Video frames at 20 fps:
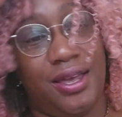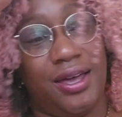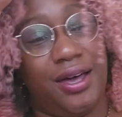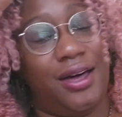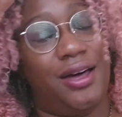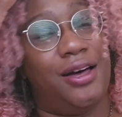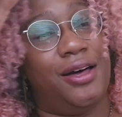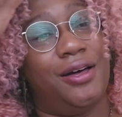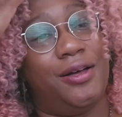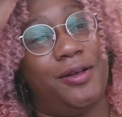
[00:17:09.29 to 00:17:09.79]

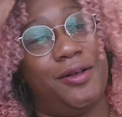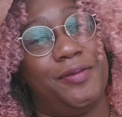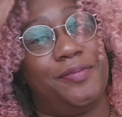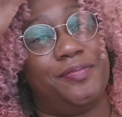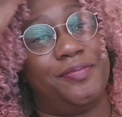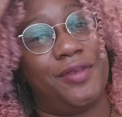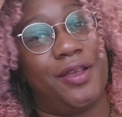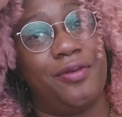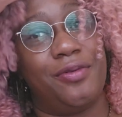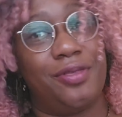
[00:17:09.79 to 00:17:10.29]

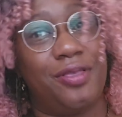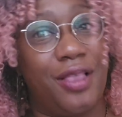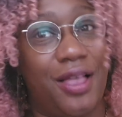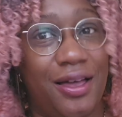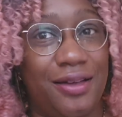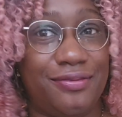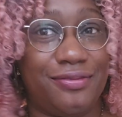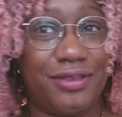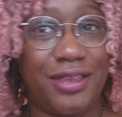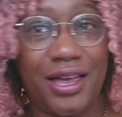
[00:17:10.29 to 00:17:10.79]

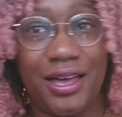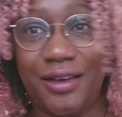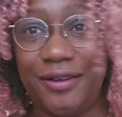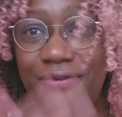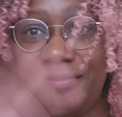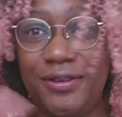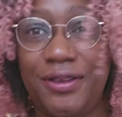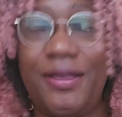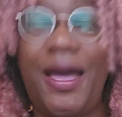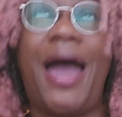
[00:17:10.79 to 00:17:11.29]

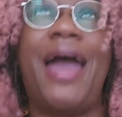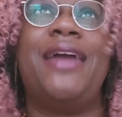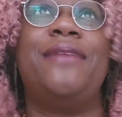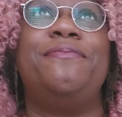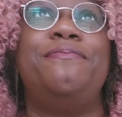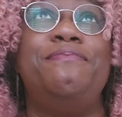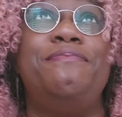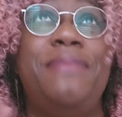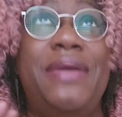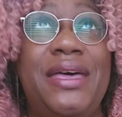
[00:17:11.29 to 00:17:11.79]
Loved. I
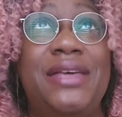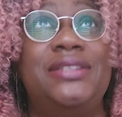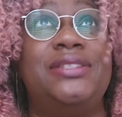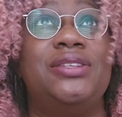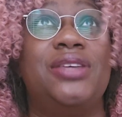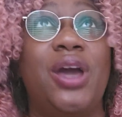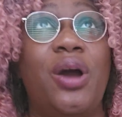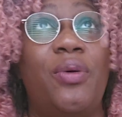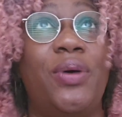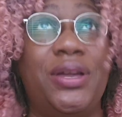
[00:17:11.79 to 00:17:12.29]

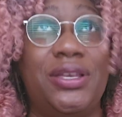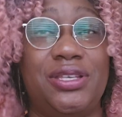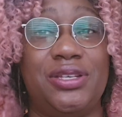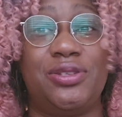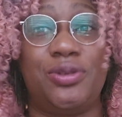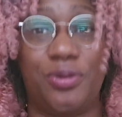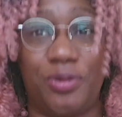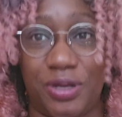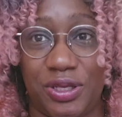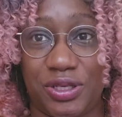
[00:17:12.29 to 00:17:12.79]
miss going to
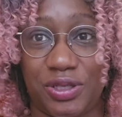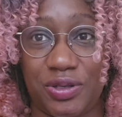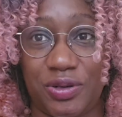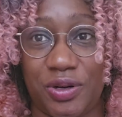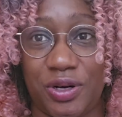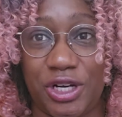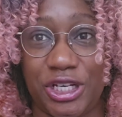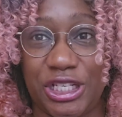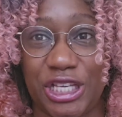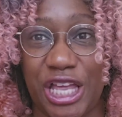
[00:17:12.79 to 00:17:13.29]
toy
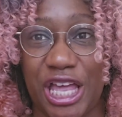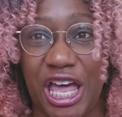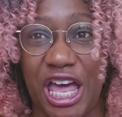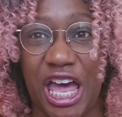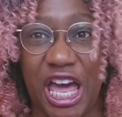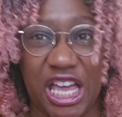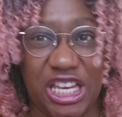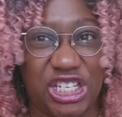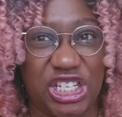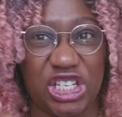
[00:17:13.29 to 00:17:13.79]
stores
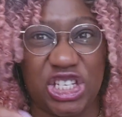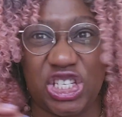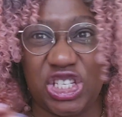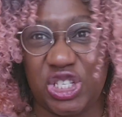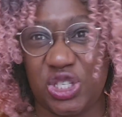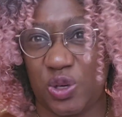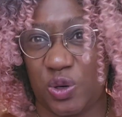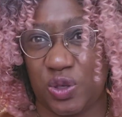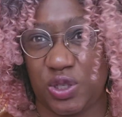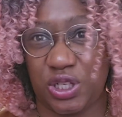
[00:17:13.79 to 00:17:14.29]
and
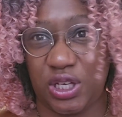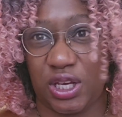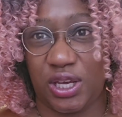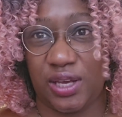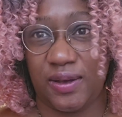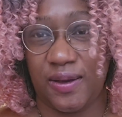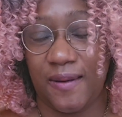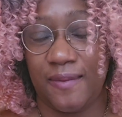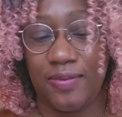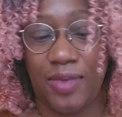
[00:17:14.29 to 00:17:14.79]
just
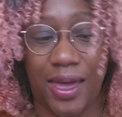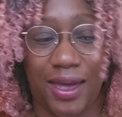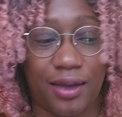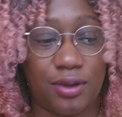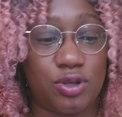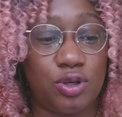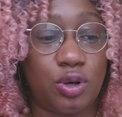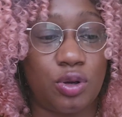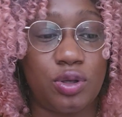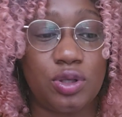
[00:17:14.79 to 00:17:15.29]
searching, like
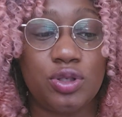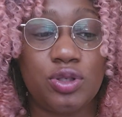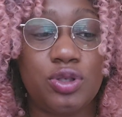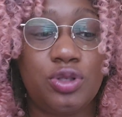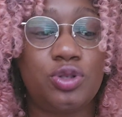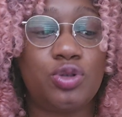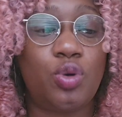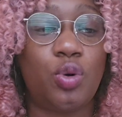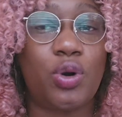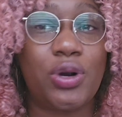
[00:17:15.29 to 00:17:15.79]

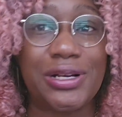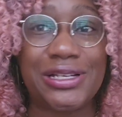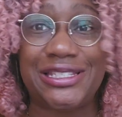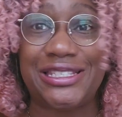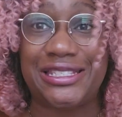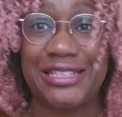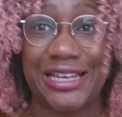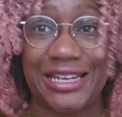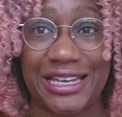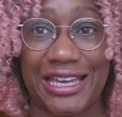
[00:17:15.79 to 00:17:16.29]
stores
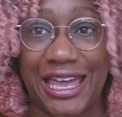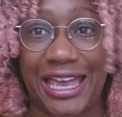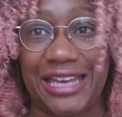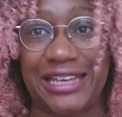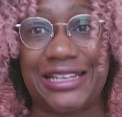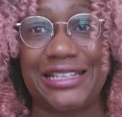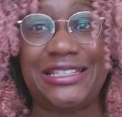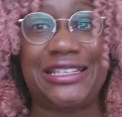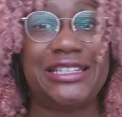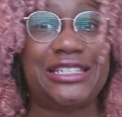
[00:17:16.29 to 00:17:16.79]

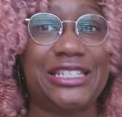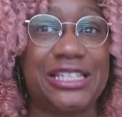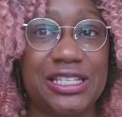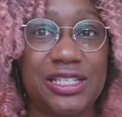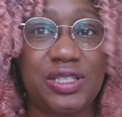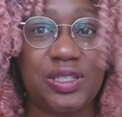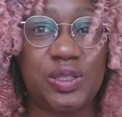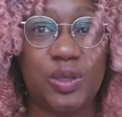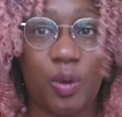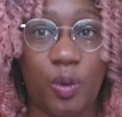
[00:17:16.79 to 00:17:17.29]
dedicated to
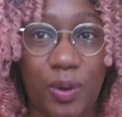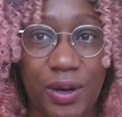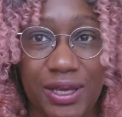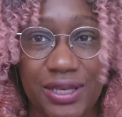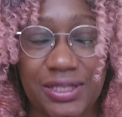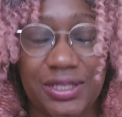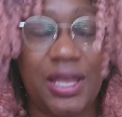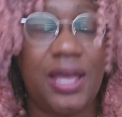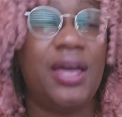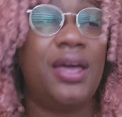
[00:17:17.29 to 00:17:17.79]
just
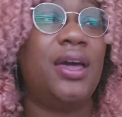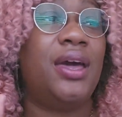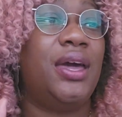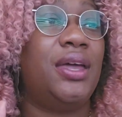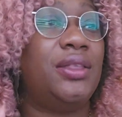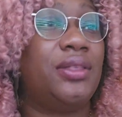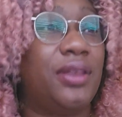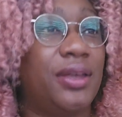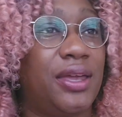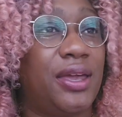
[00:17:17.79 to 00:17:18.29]
toys
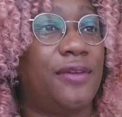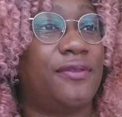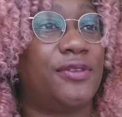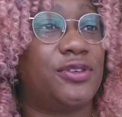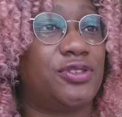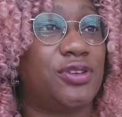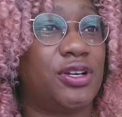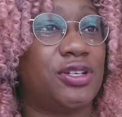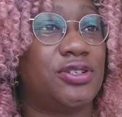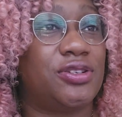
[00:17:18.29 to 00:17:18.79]
and looking for
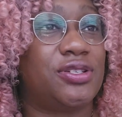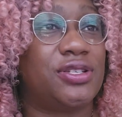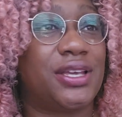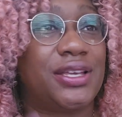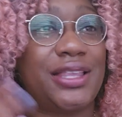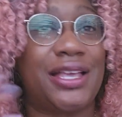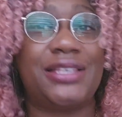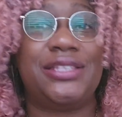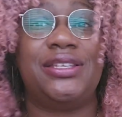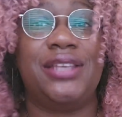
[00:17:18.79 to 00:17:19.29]
treasures.
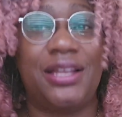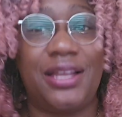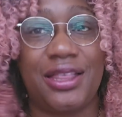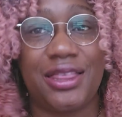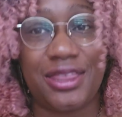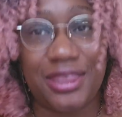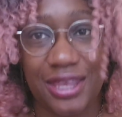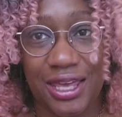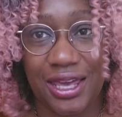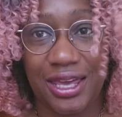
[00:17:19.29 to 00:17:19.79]
Like, that's not a
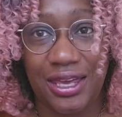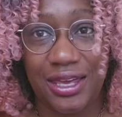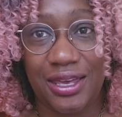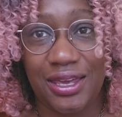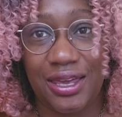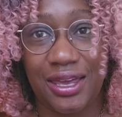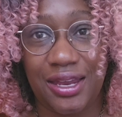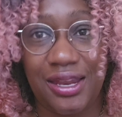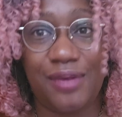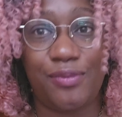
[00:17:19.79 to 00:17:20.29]

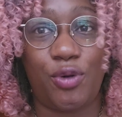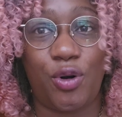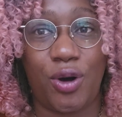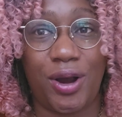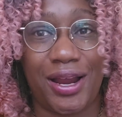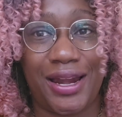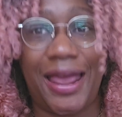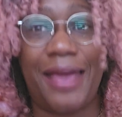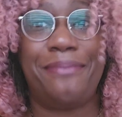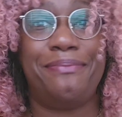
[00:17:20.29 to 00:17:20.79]
thing
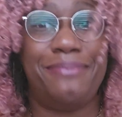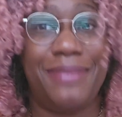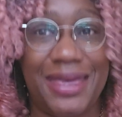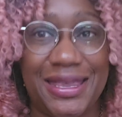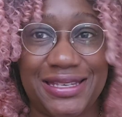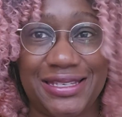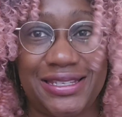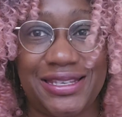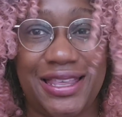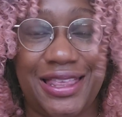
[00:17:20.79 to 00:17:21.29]
anymore, and I
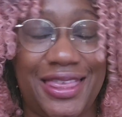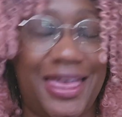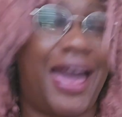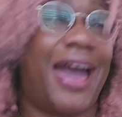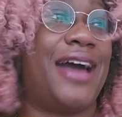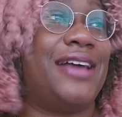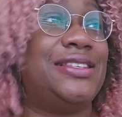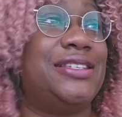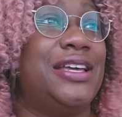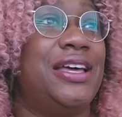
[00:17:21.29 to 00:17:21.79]
miss
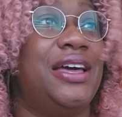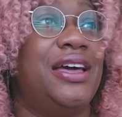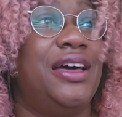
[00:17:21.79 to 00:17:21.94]
that.